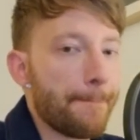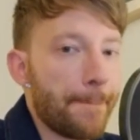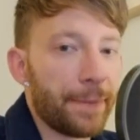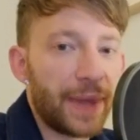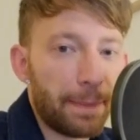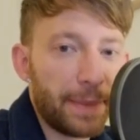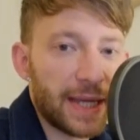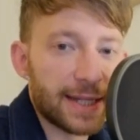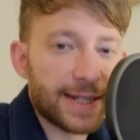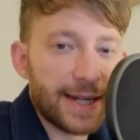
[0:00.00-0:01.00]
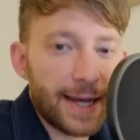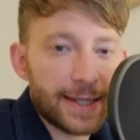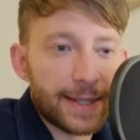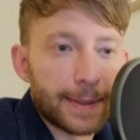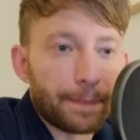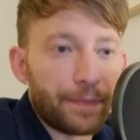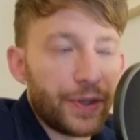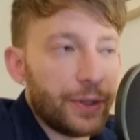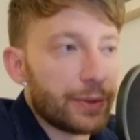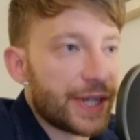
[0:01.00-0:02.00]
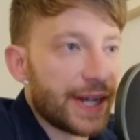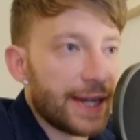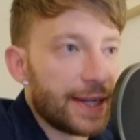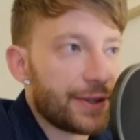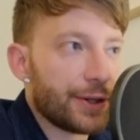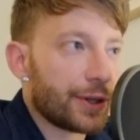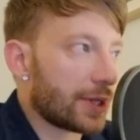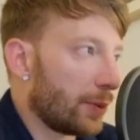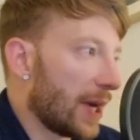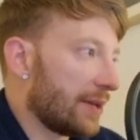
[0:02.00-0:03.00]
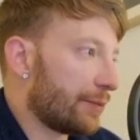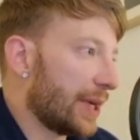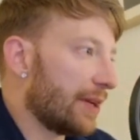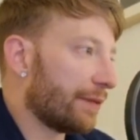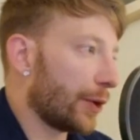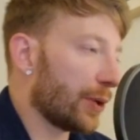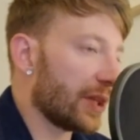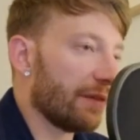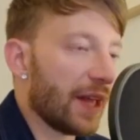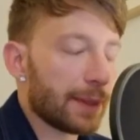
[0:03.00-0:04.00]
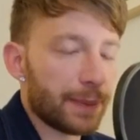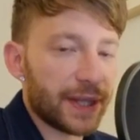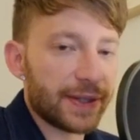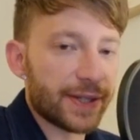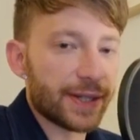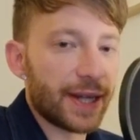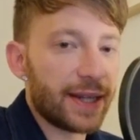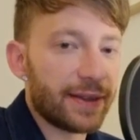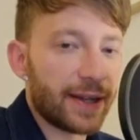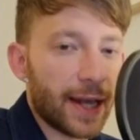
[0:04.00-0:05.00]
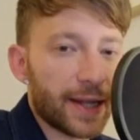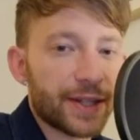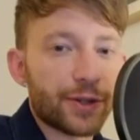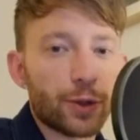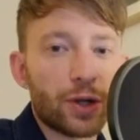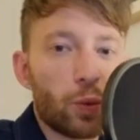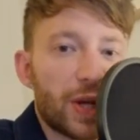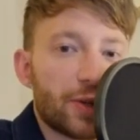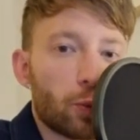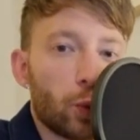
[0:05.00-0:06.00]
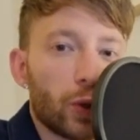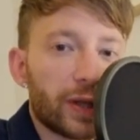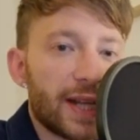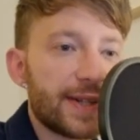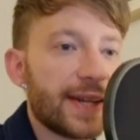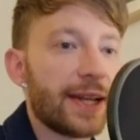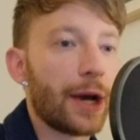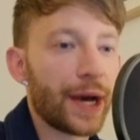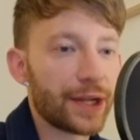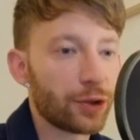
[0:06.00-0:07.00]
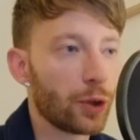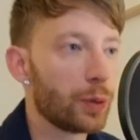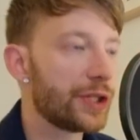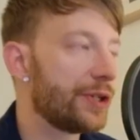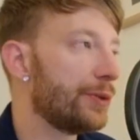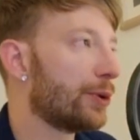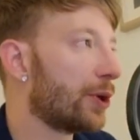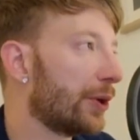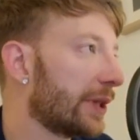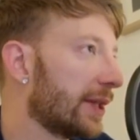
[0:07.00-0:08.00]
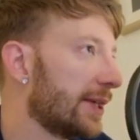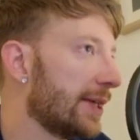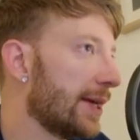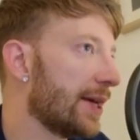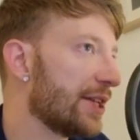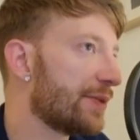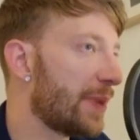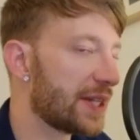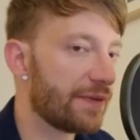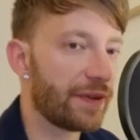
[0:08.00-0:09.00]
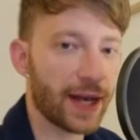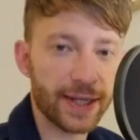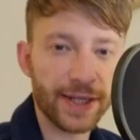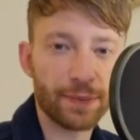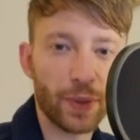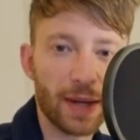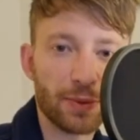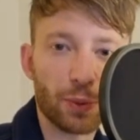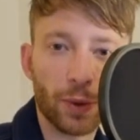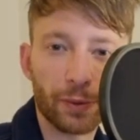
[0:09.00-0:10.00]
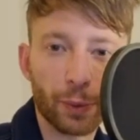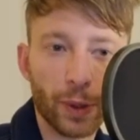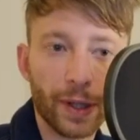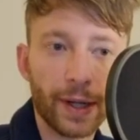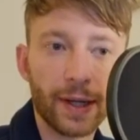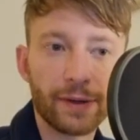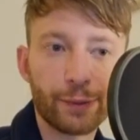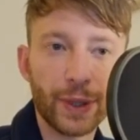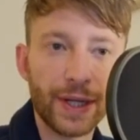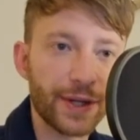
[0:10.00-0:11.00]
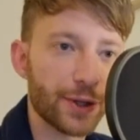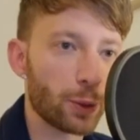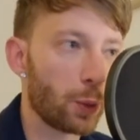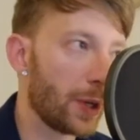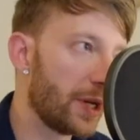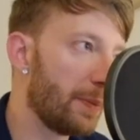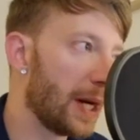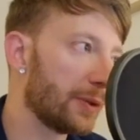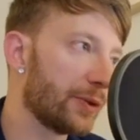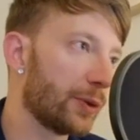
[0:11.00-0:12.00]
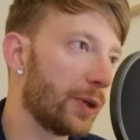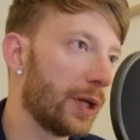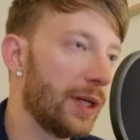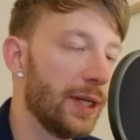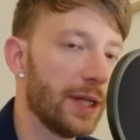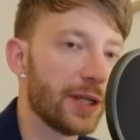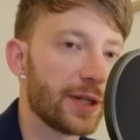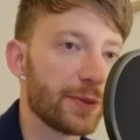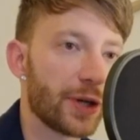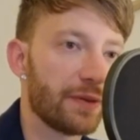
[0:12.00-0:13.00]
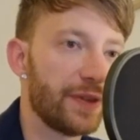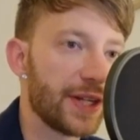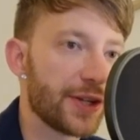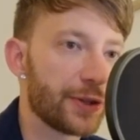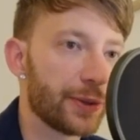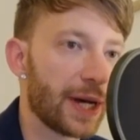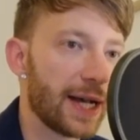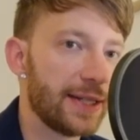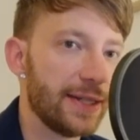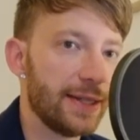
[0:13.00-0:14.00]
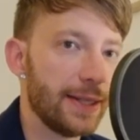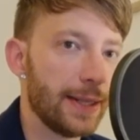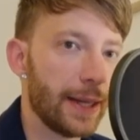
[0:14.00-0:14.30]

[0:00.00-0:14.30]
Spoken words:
That being said, you say that you're quite afraid of current developments in the Netherlands or the Western world, let's say. Now, I don't know what you currently specify. Is it perhaps World War III that you're worried about, or some sort of digital ID?